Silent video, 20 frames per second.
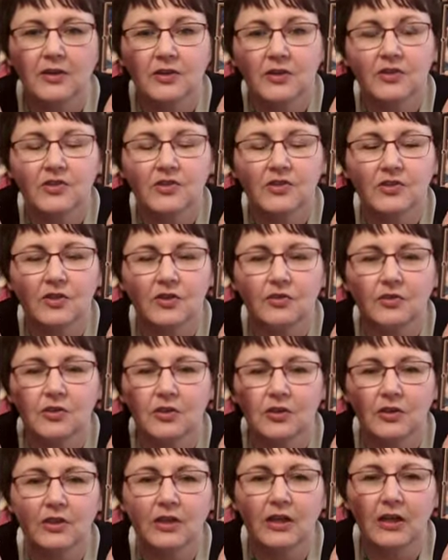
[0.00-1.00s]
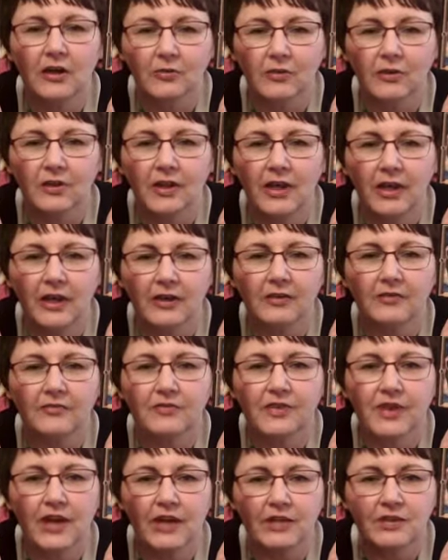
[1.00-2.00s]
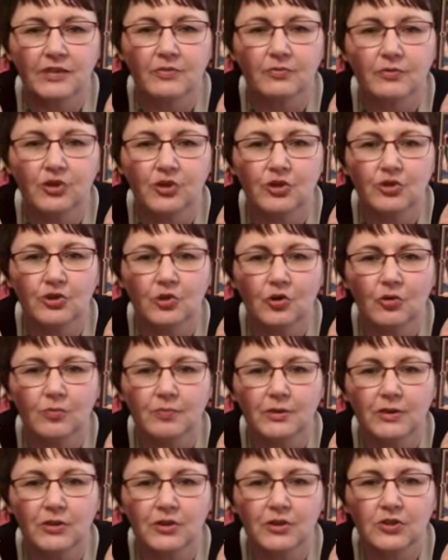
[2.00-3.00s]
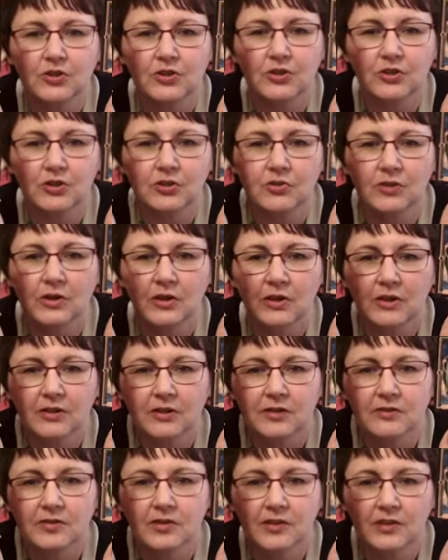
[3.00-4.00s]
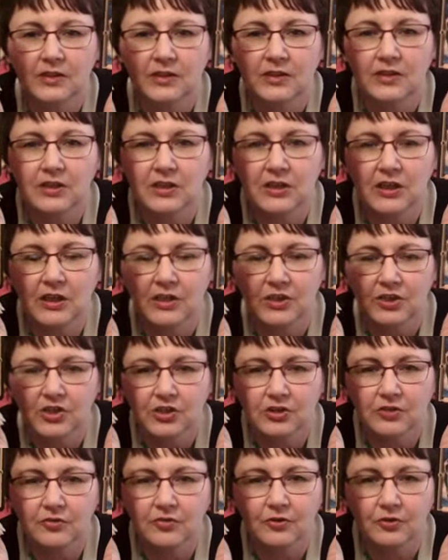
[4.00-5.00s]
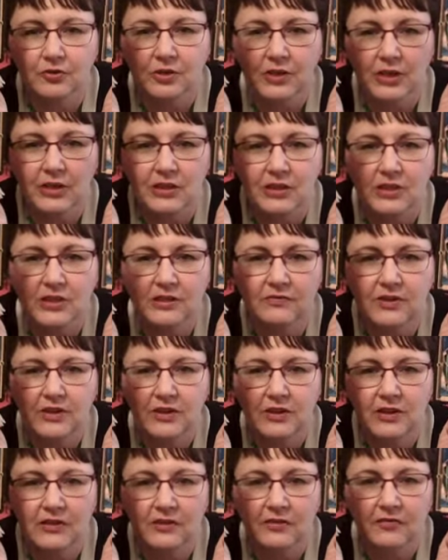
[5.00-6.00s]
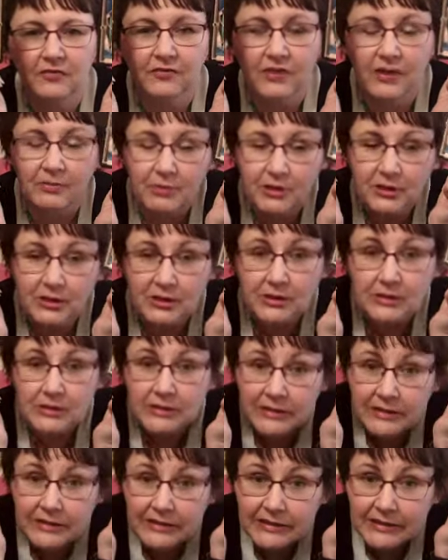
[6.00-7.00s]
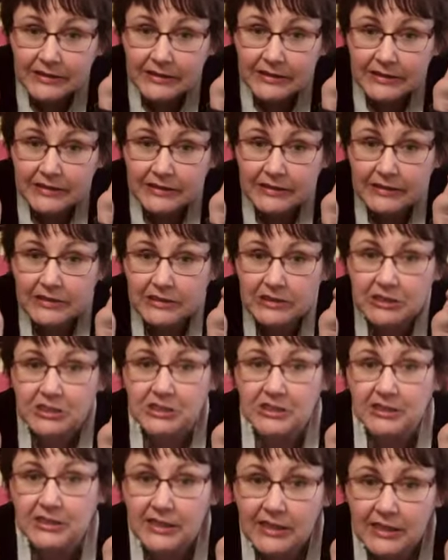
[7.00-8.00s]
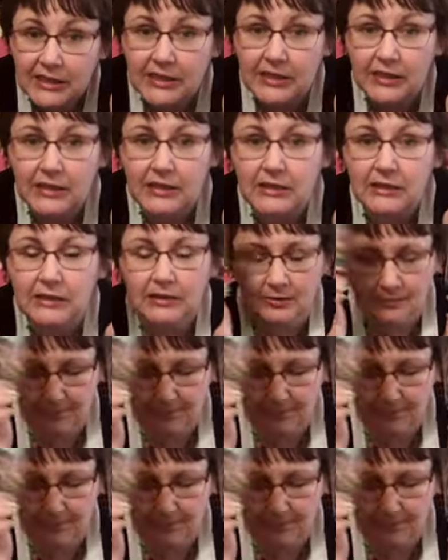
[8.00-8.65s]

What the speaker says: So good luck with that if that's what you're hoping to do. There's an indication of creativity in the feminine. Just thinking.